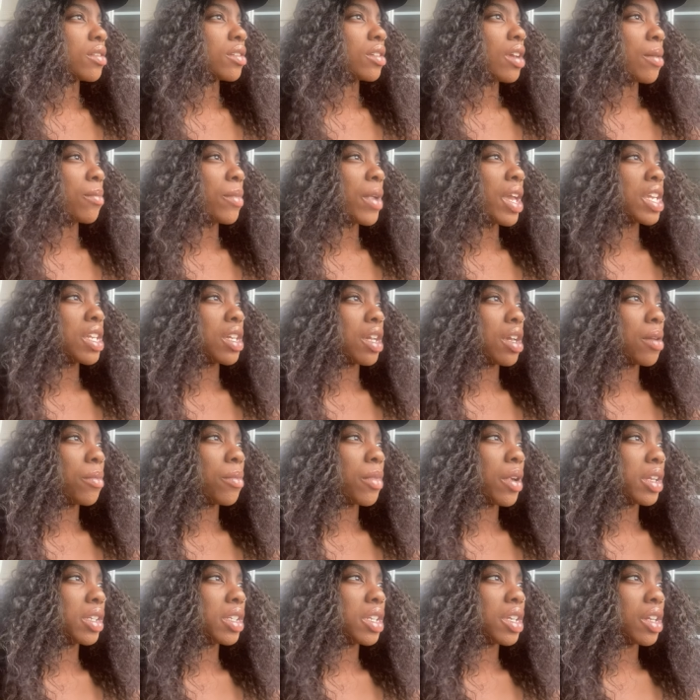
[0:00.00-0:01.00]
I might come
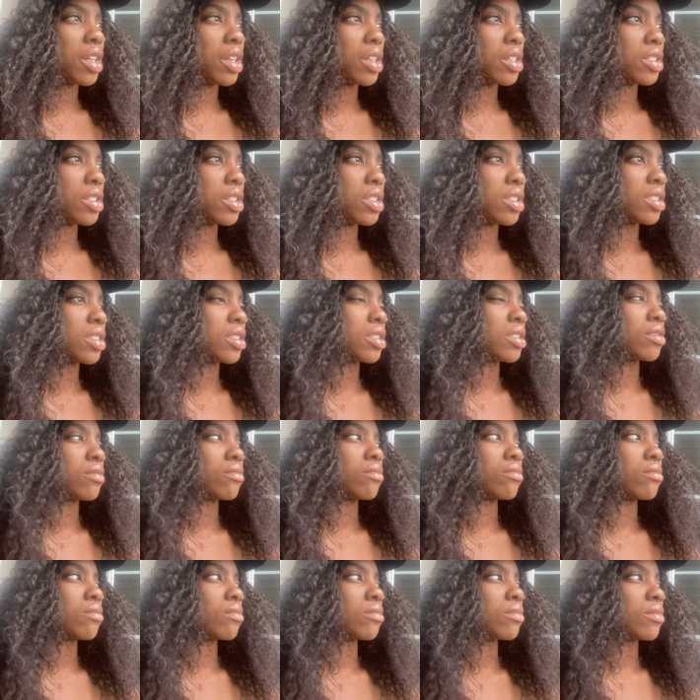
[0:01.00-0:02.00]
on here and just
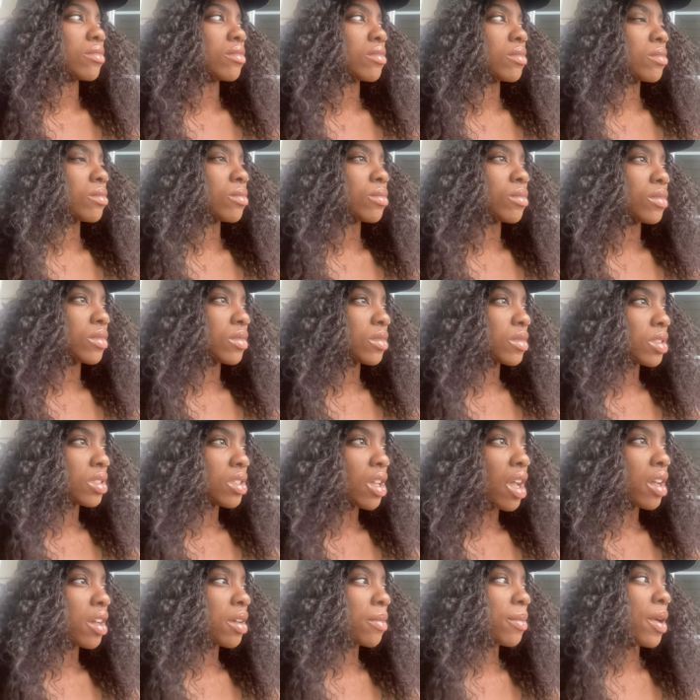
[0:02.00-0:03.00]

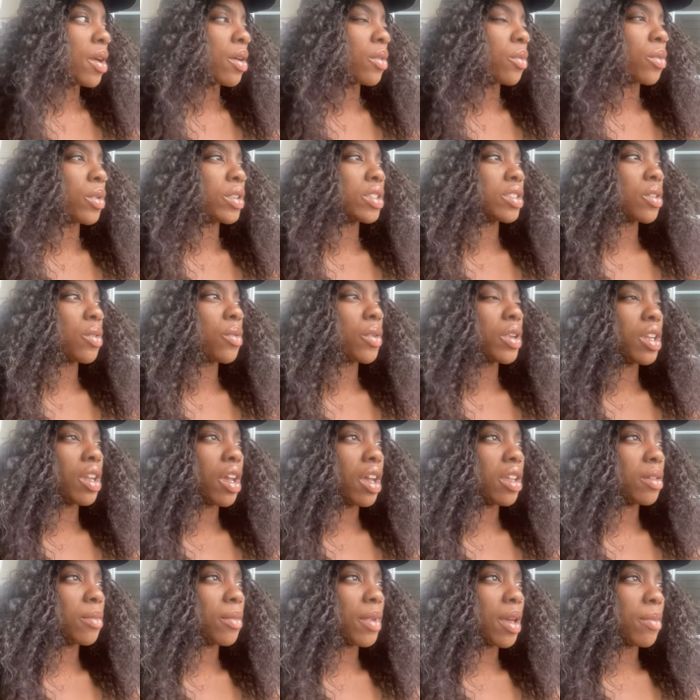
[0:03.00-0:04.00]
talk about what's going
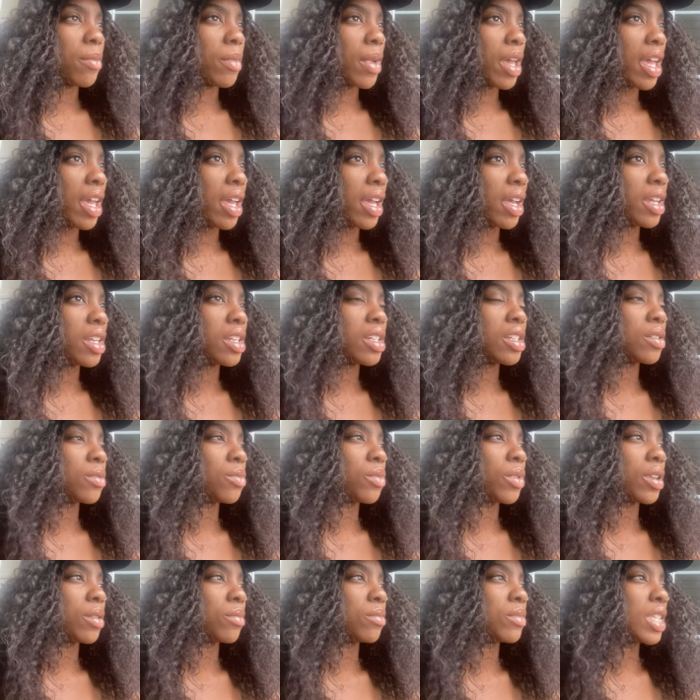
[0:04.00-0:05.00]
on in my mind and
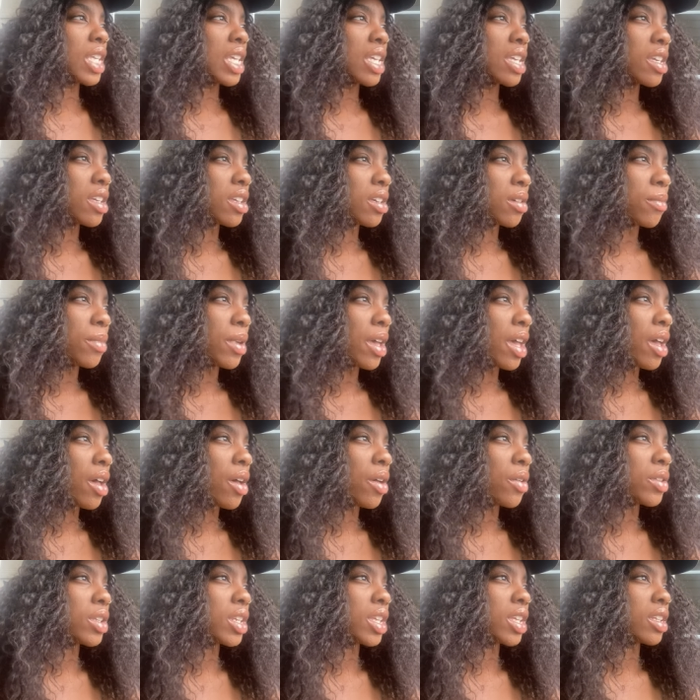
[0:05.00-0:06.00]
what I'm thinking
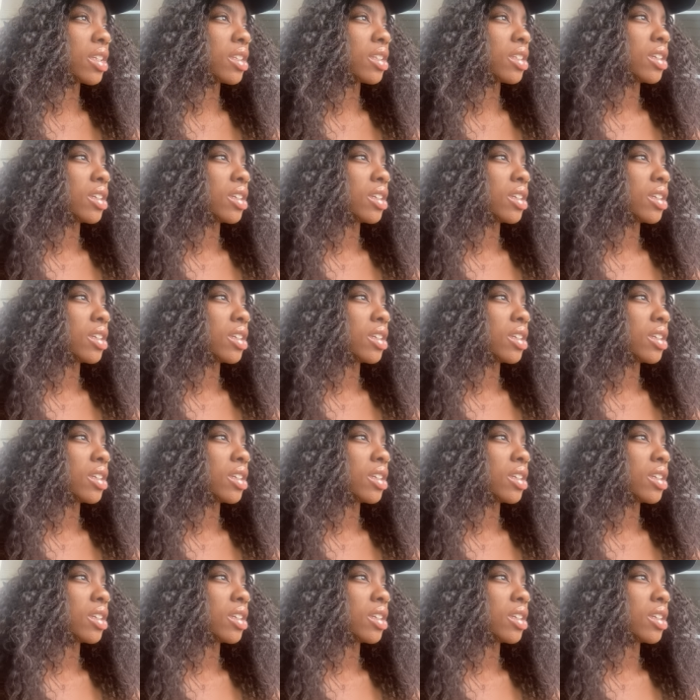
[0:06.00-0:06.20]
about. And